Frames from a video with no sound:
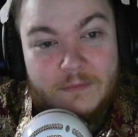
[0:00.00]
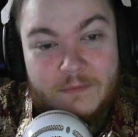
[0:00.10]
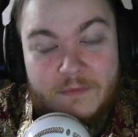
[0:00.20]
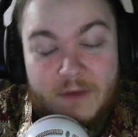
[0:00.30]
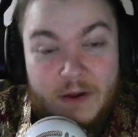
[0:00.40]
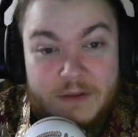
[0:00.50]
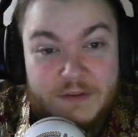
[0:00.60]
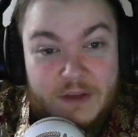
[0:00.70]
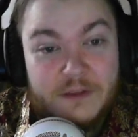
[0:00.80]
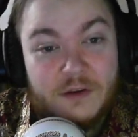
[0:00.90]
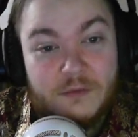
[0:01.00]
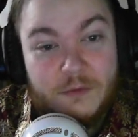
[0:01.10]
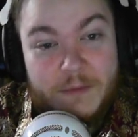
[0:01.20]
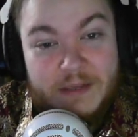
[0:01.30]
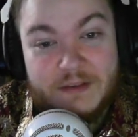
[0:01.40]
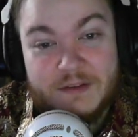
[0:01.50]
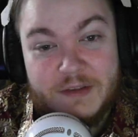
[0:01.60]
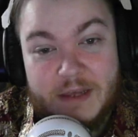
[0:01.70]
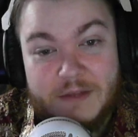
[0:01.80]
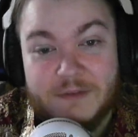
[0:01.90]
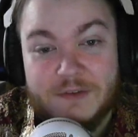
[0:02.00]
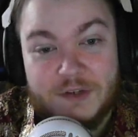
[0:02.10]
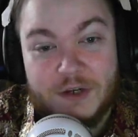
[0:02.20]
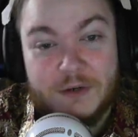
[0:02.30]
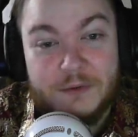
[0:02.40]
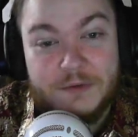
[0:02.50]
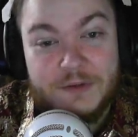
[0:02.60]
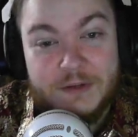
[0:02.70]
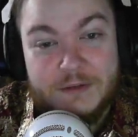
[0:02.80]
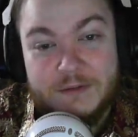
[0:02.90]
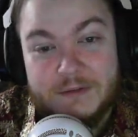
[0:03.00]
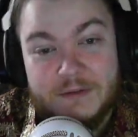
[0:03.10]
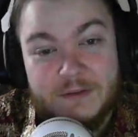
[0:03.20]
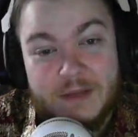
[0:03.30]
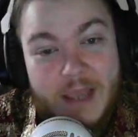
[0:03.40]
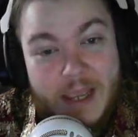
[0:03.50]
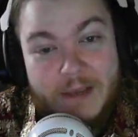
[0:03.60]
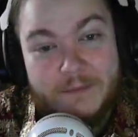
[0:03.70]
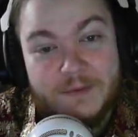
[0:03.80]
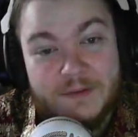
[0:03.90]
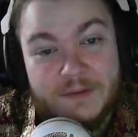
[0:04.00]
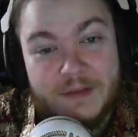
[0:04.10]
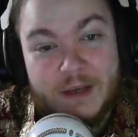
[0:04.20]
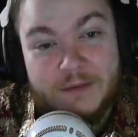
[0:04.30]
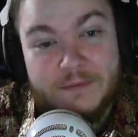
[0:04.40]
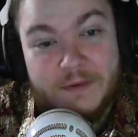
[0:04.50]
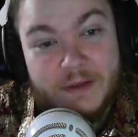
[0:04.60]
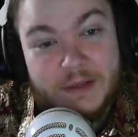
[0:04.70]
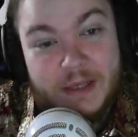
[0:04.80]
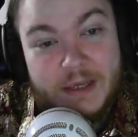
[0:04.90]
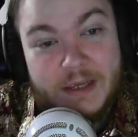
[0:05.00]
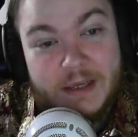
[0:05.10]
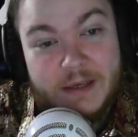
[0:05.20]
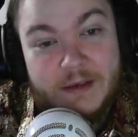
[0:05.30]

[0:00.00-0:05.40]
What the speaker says: various other romanticized shows and games and stuff. And, like,